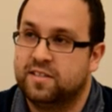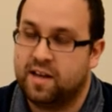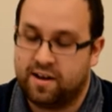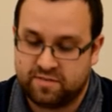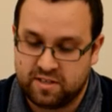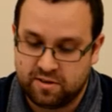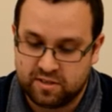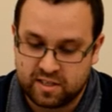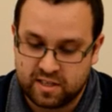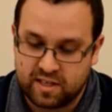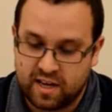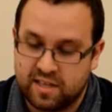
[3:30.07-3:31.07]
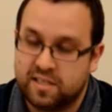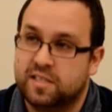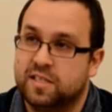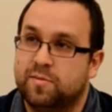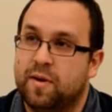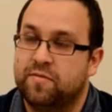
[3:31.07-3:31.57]
You have to use the
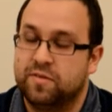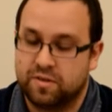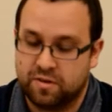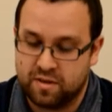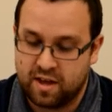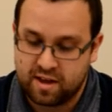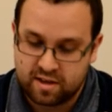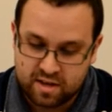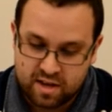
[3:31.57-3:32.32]
instance methods on there,